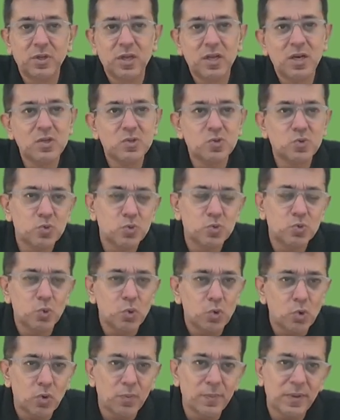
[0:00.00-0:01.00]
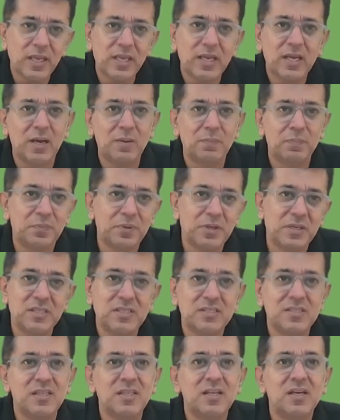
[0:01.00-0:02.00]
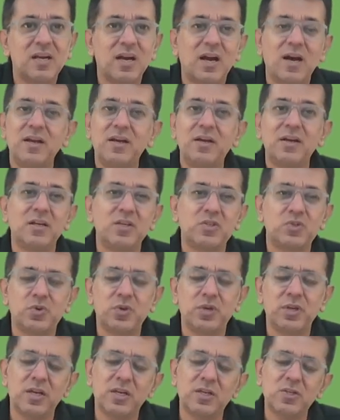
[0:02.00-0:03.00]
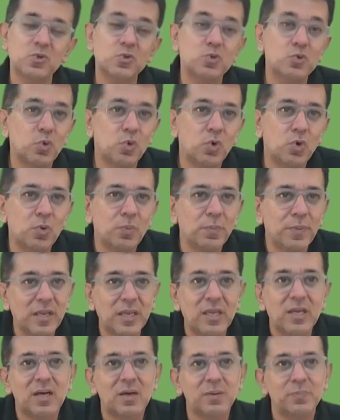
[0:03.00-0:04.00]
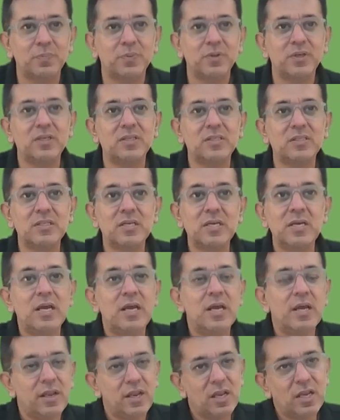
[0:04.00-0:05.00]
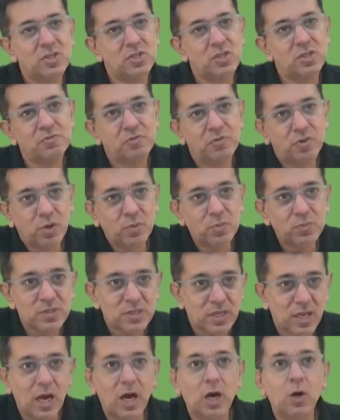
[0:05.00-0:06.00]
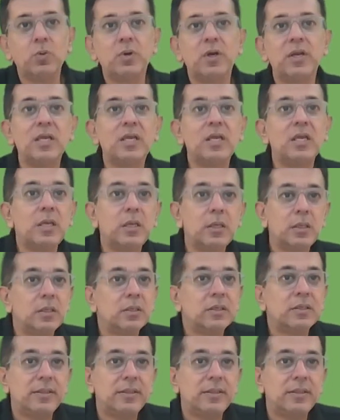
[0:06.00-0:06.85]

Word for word: are so many companies in the car industry, are so many companies ranging from, say, Audi,